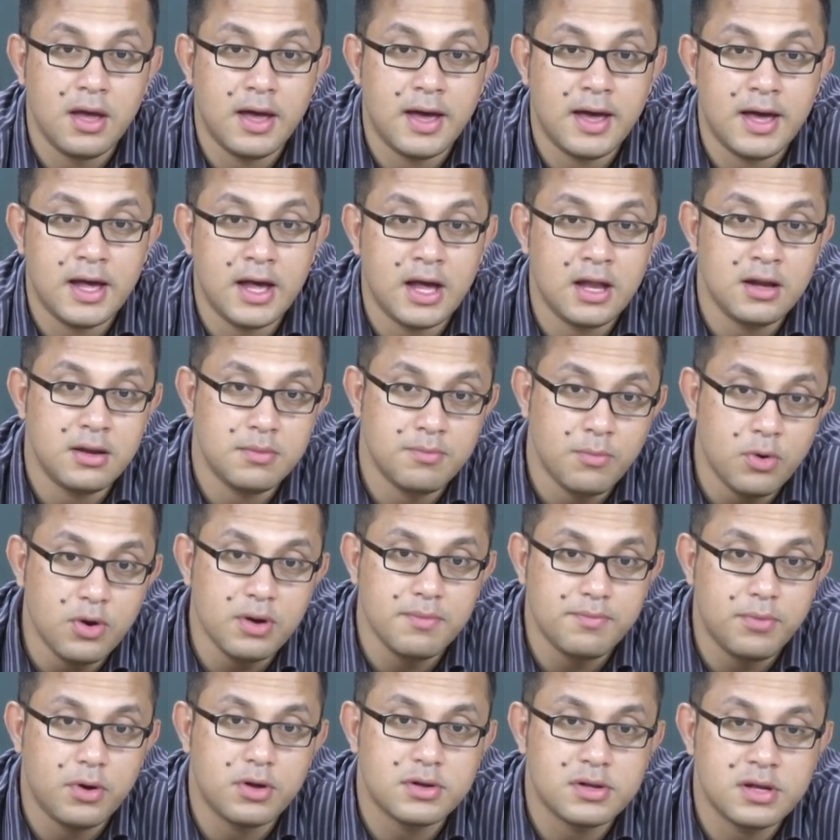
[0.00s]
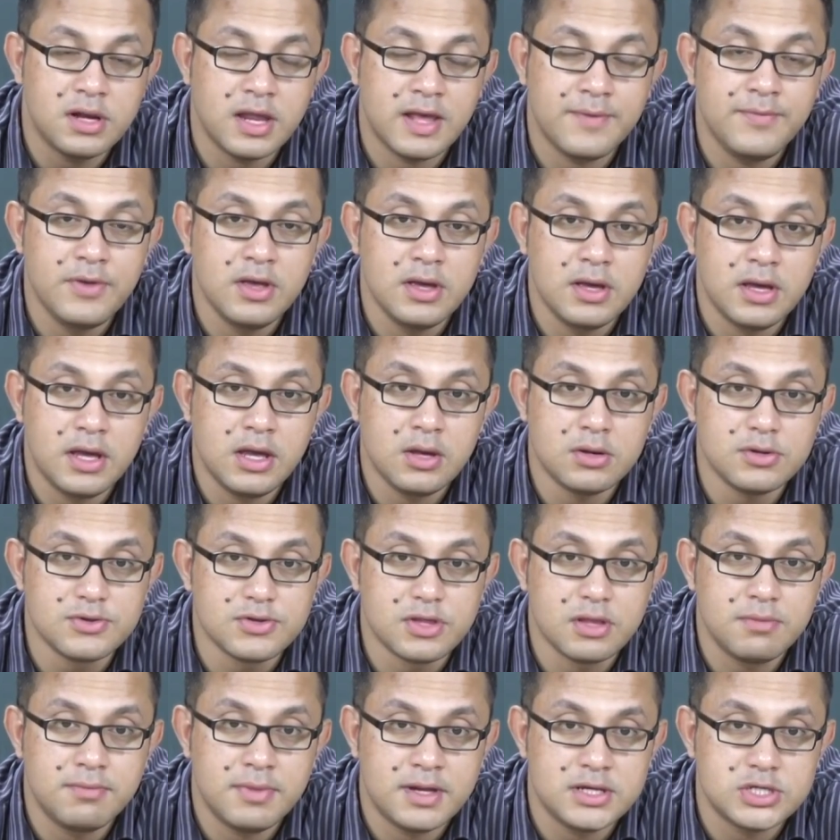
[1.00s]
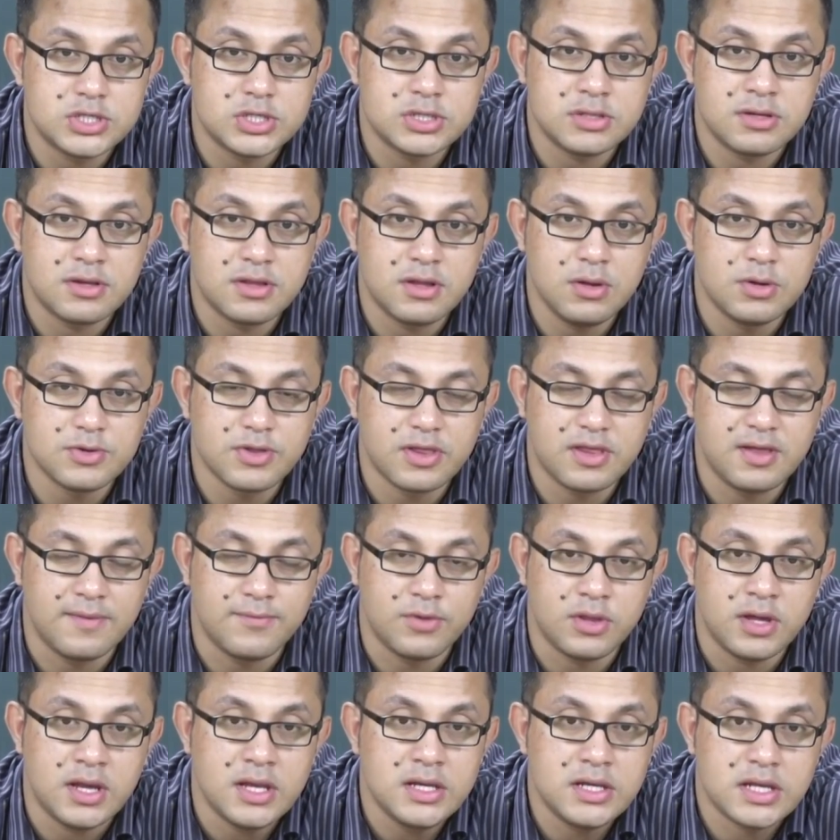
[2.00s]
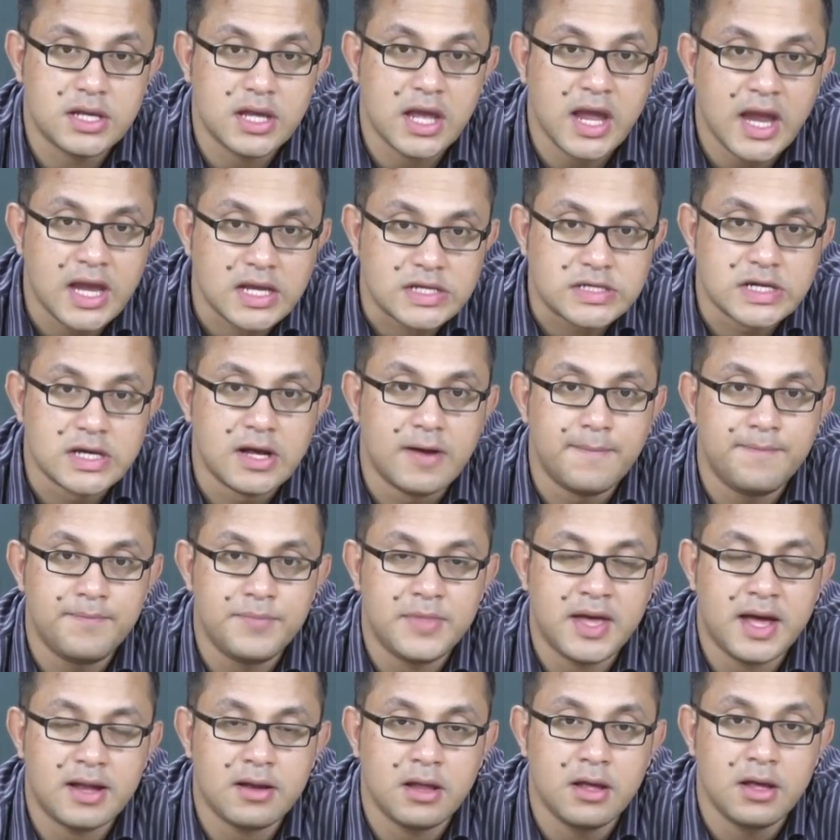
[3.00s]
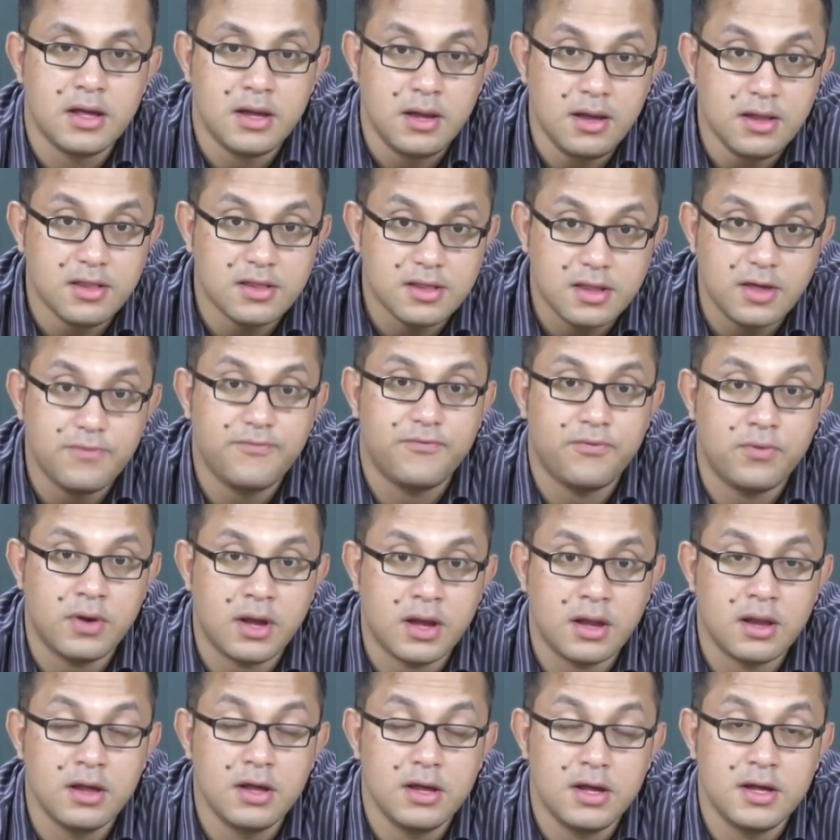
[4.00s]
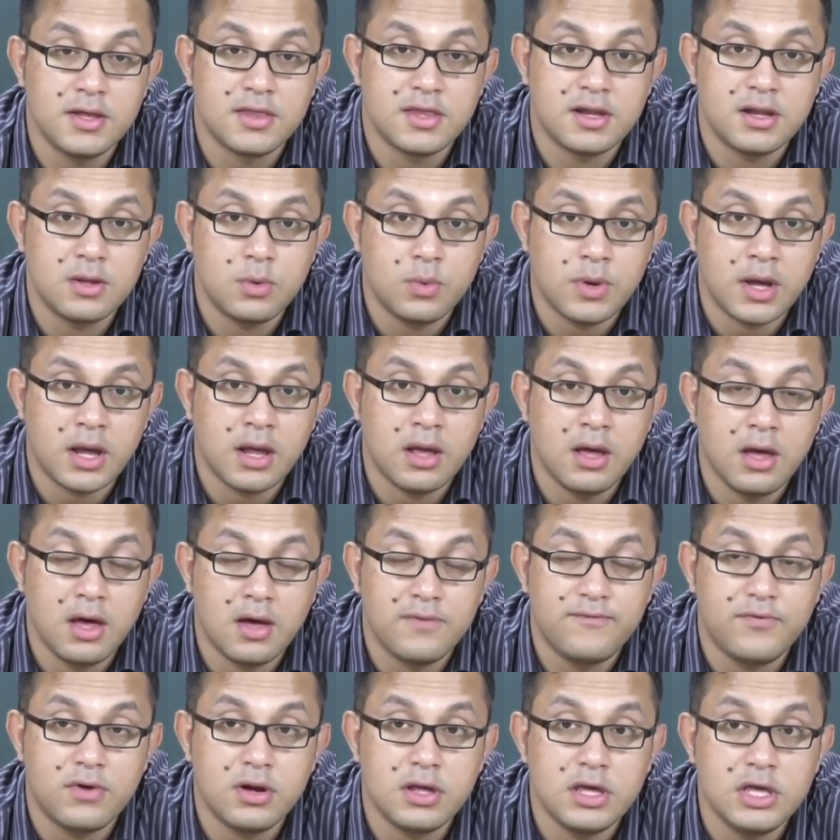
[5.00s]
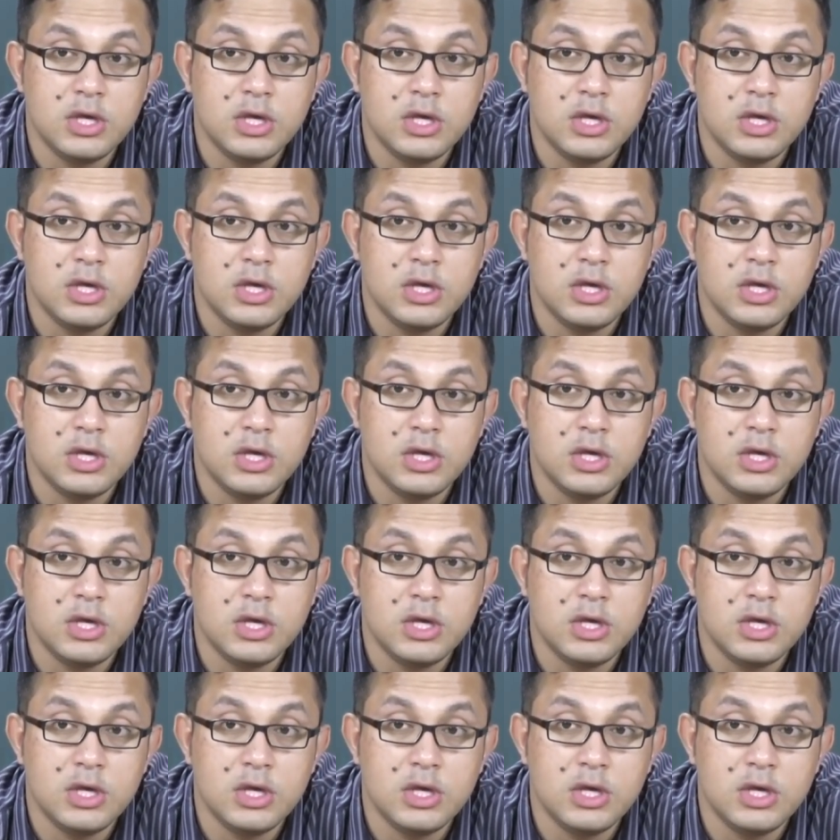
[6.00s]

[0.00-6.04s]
Uh, and more importantly, he also mentions, he also seems to indicate that his suffering is in a way a very